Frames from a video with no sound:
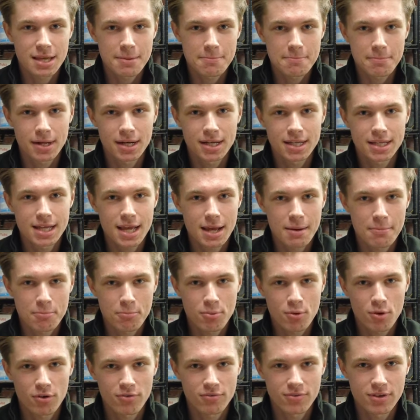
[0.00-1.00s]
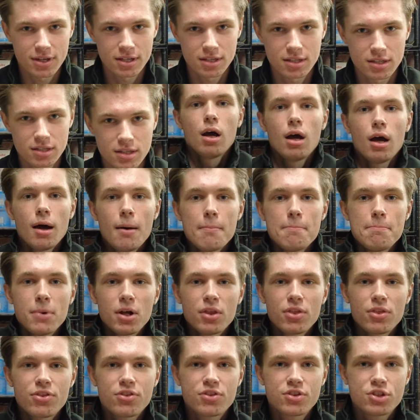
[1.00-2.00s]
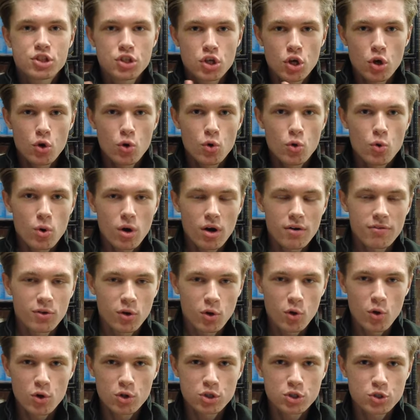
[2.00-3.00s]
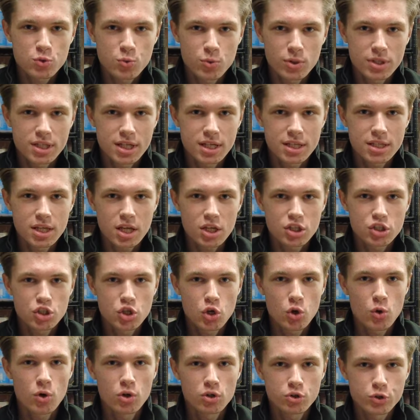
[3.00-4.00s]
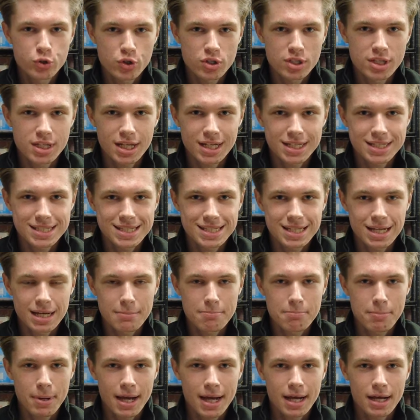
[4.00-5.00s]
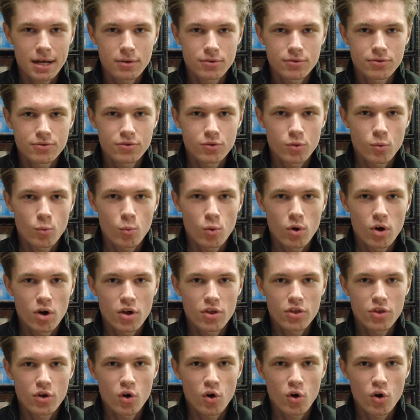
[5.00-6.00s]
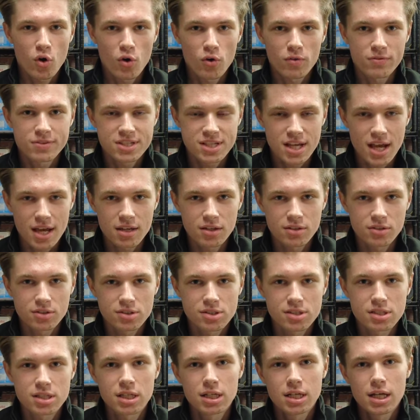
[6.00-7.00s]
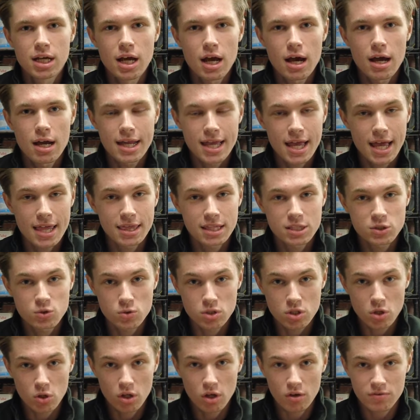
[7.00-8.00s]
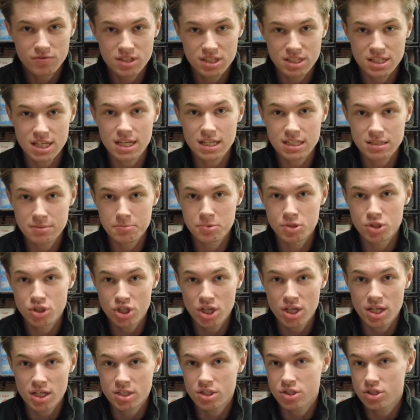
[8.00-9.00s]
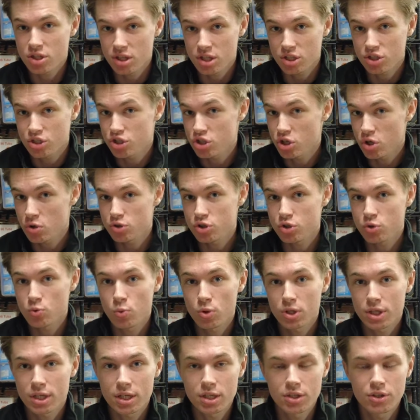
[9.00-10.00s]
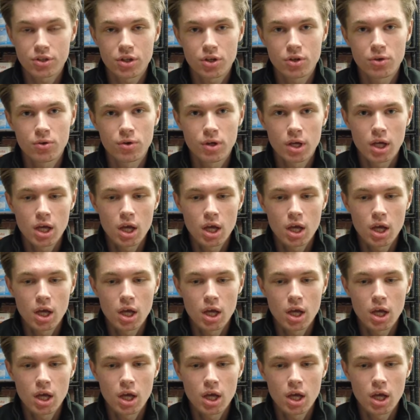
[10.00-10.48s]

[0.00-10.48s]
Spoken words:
in my net profit. Month two of launch, we did £299 worth of sales. Again, this was only off six machines, so this shows you what it can do,